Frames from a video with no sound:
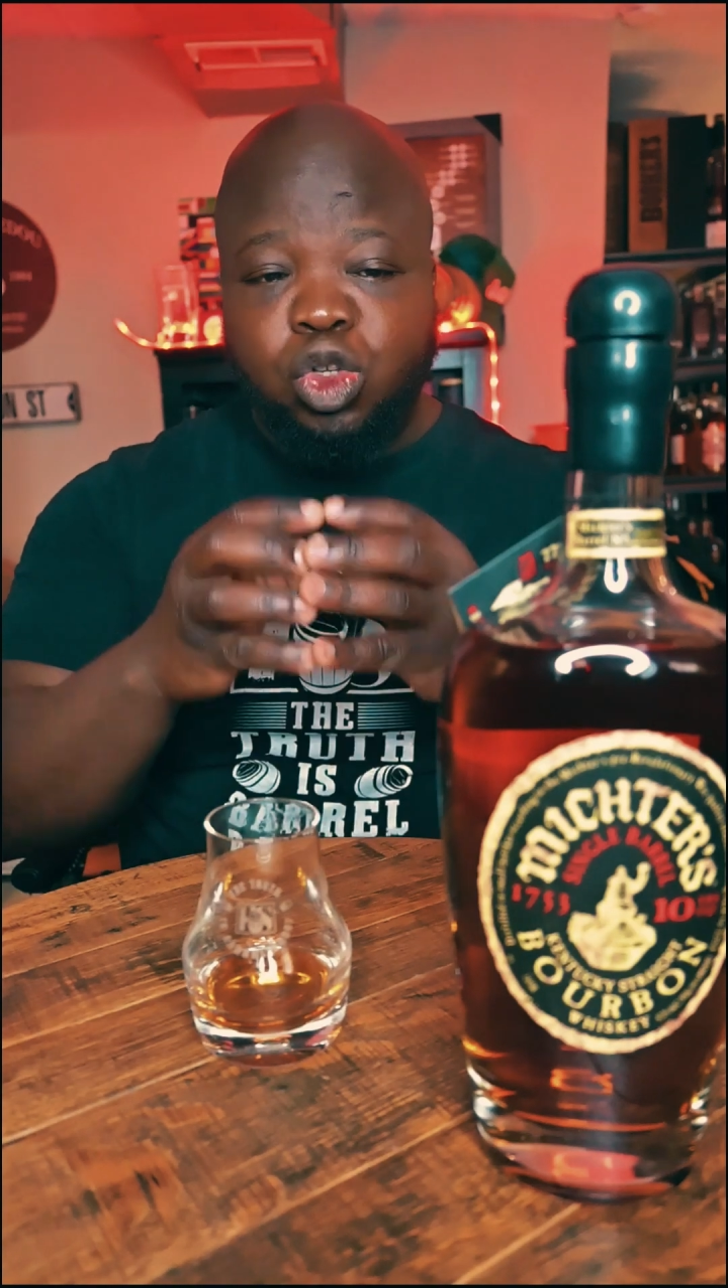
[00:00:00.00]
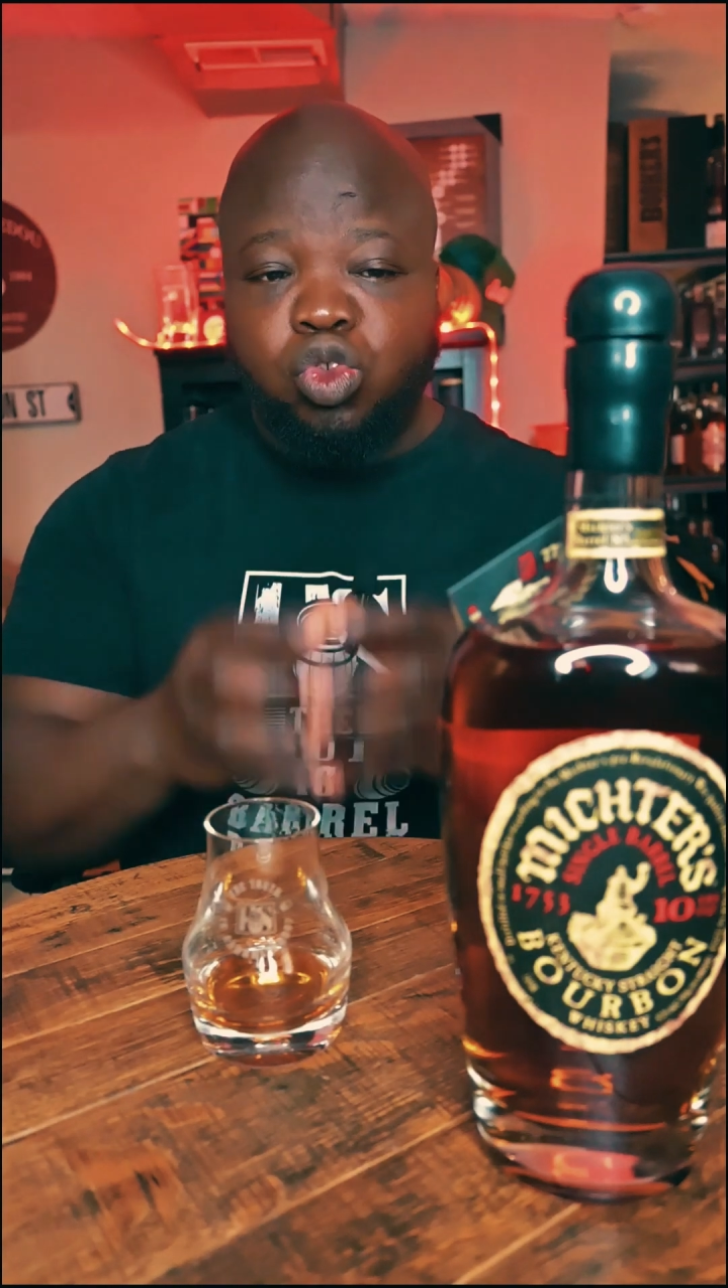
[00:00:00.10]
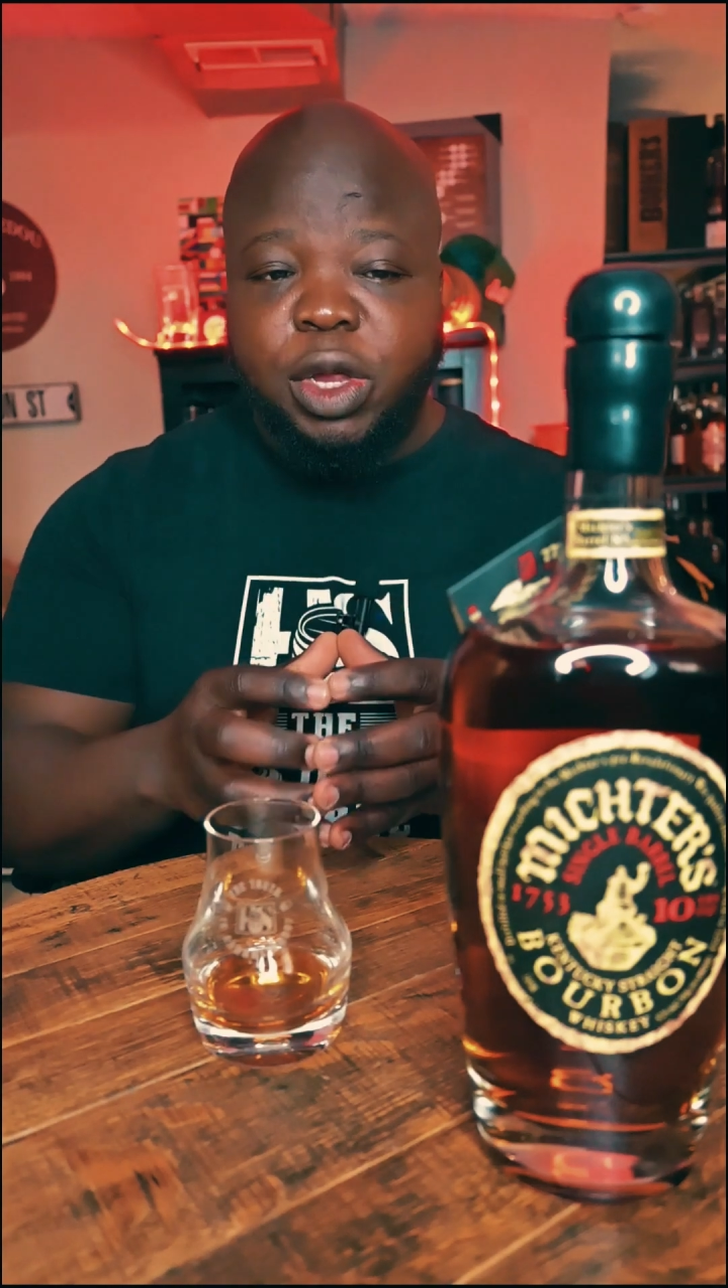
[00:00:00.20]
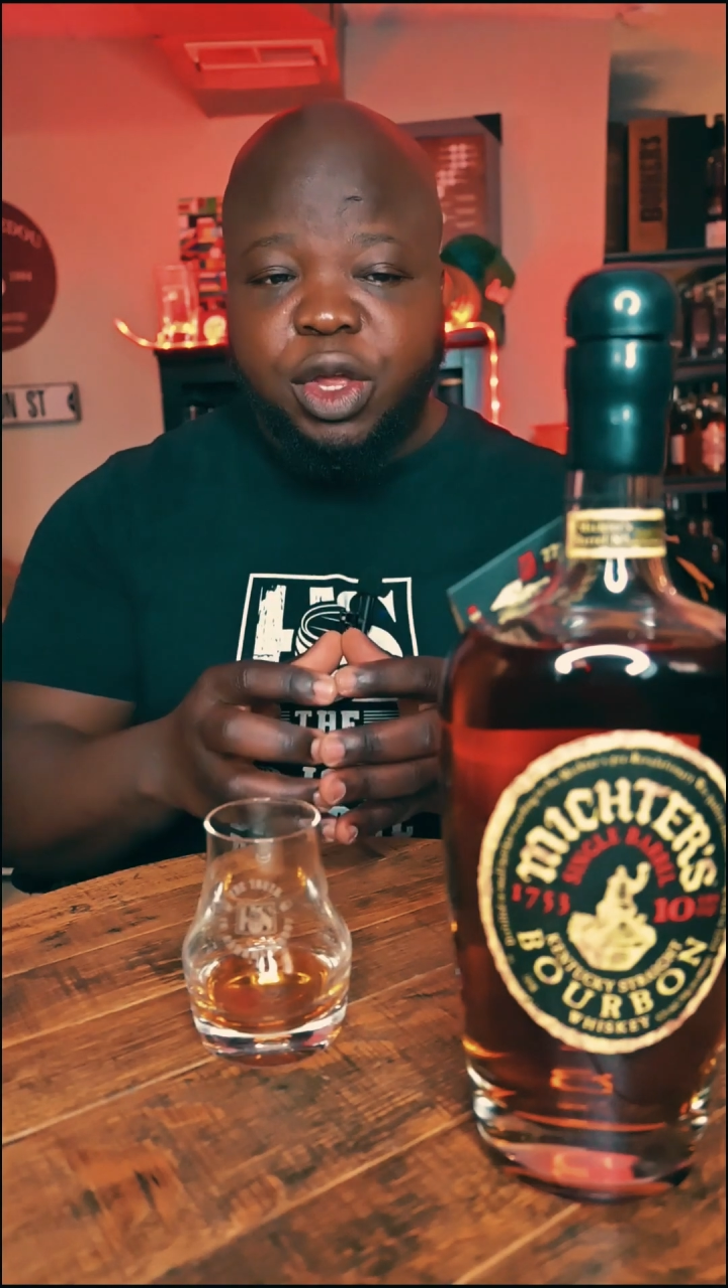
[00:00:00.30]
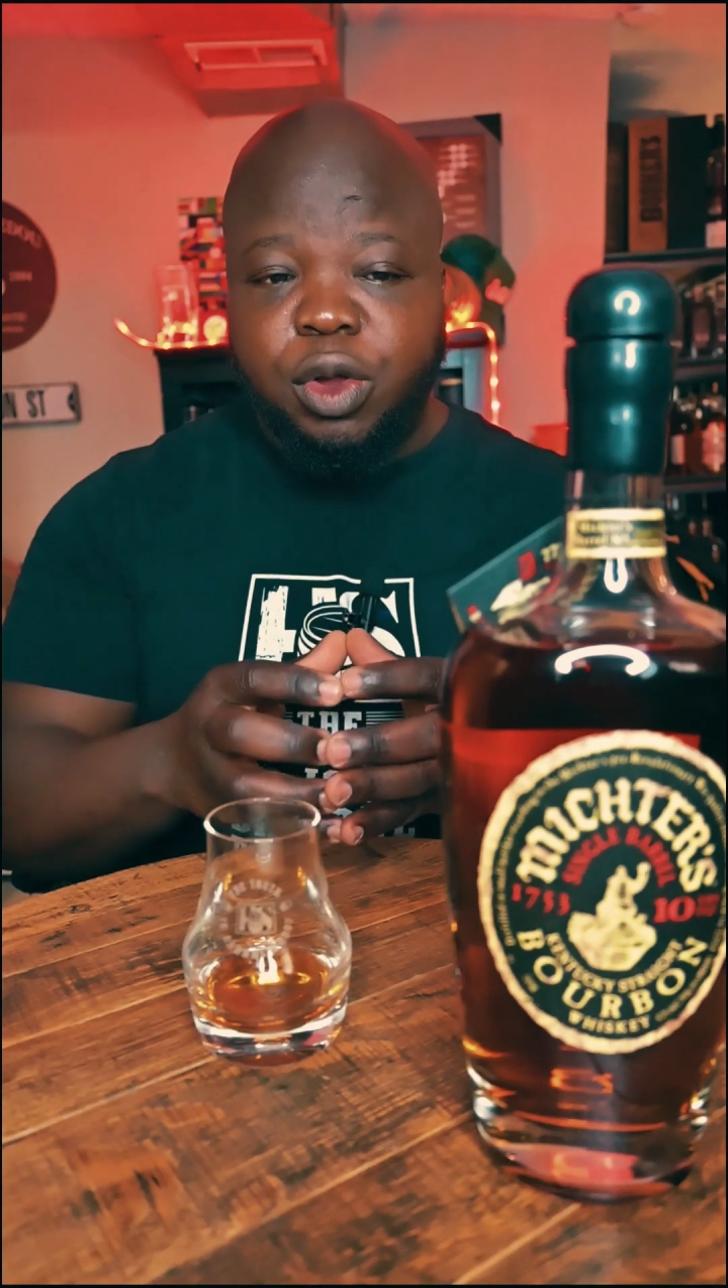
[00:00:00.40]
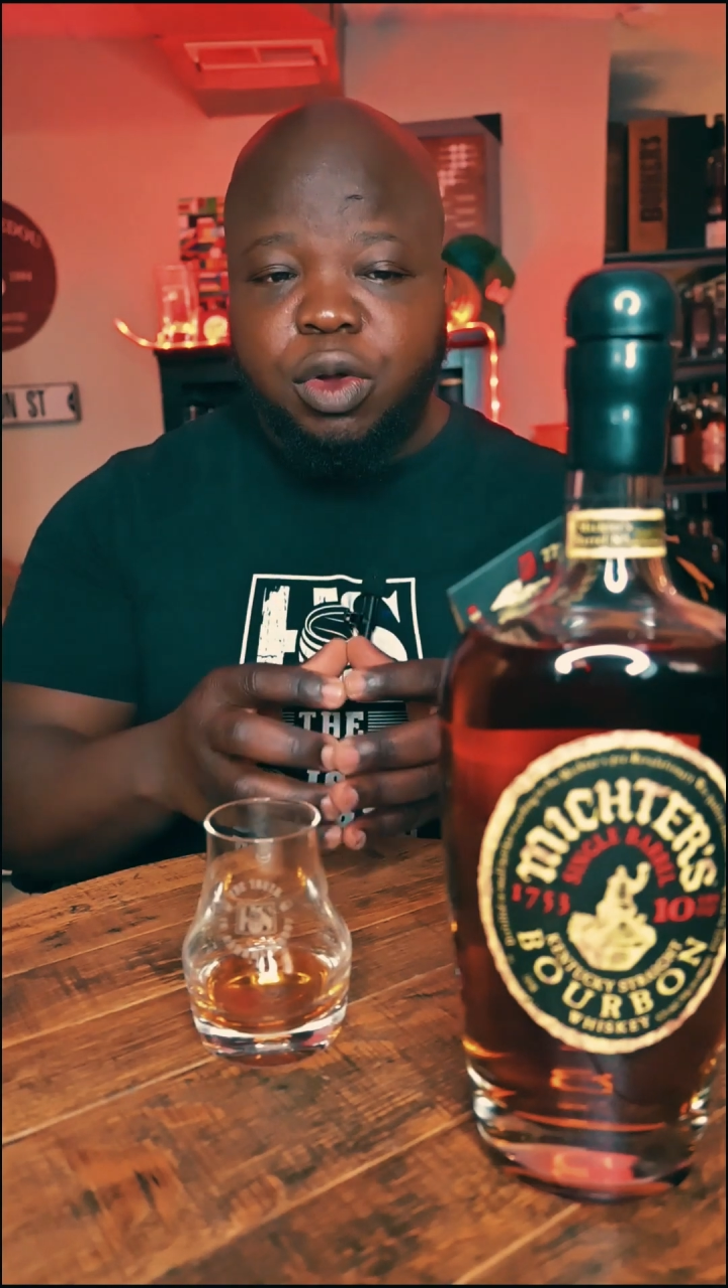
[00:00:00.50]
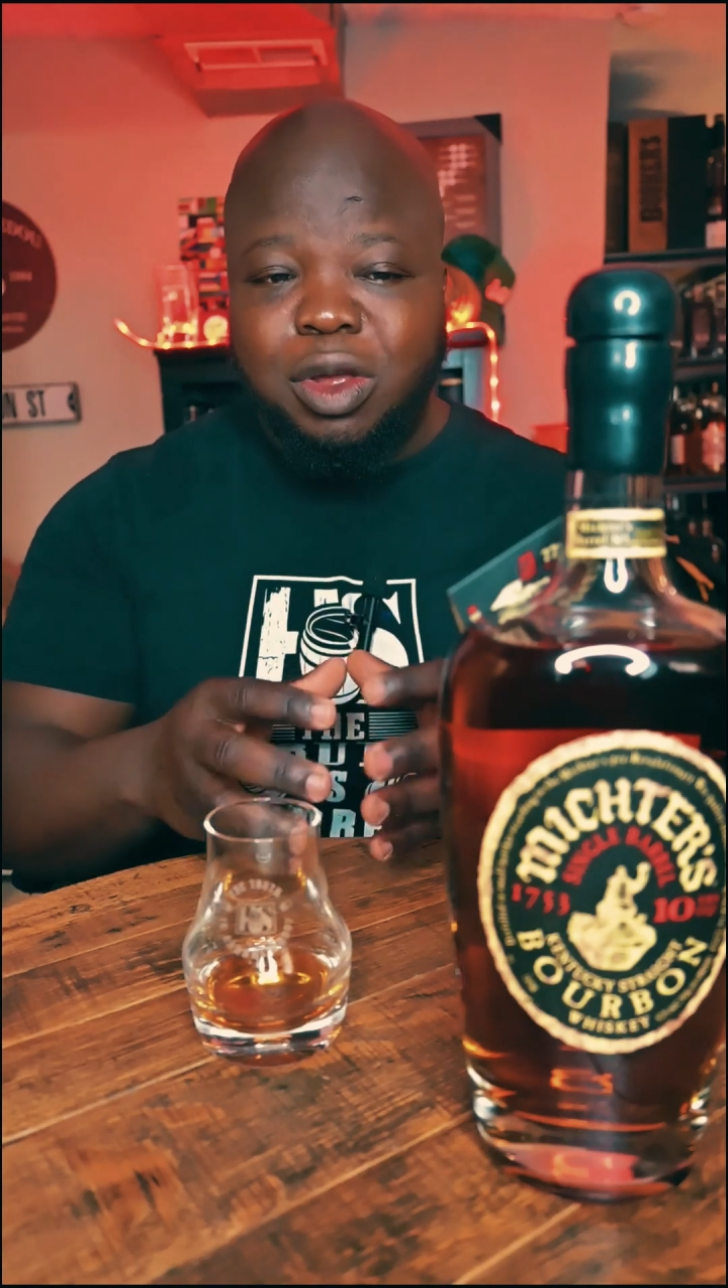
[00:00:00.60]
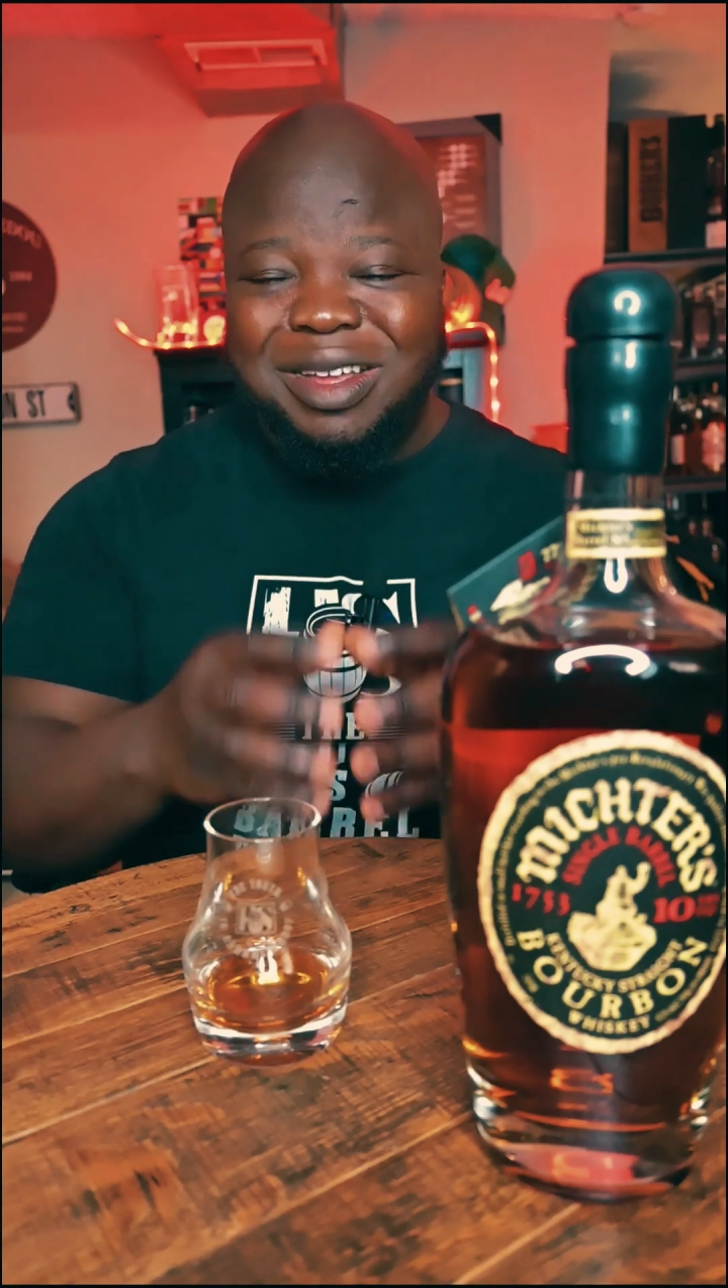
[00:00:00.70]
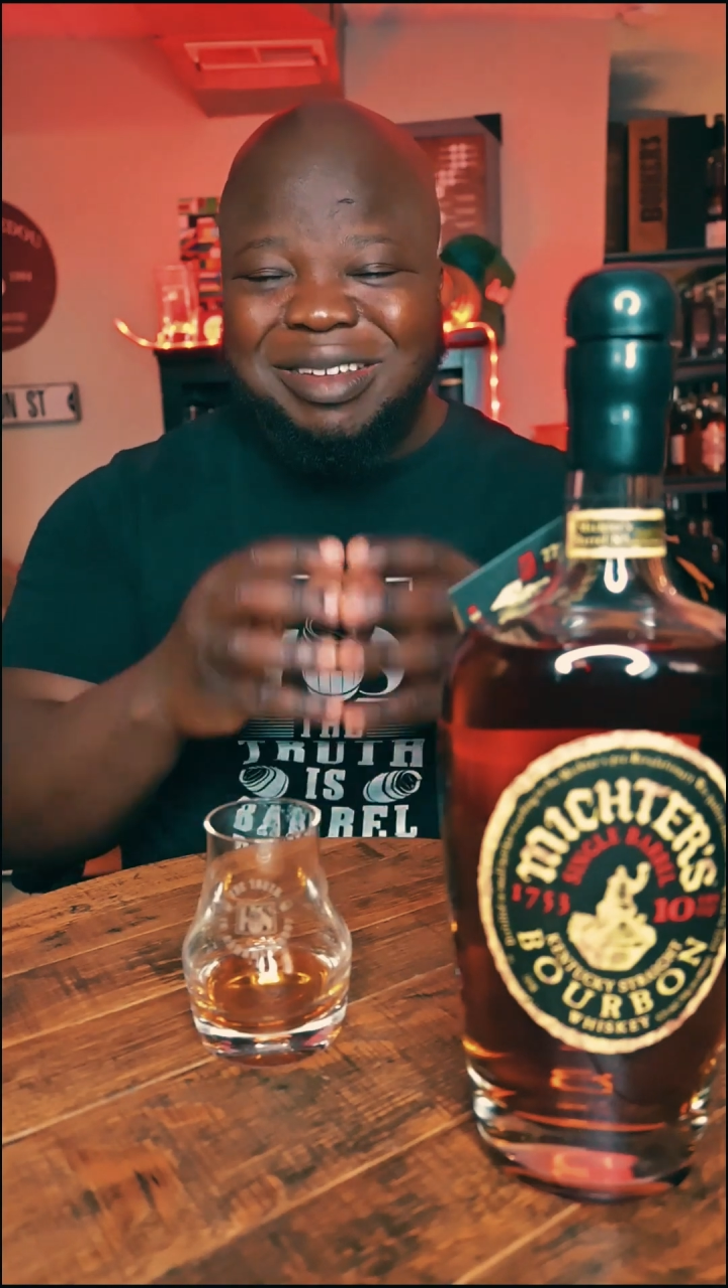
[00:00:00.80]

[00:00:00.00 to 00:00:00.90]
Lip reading: drinker,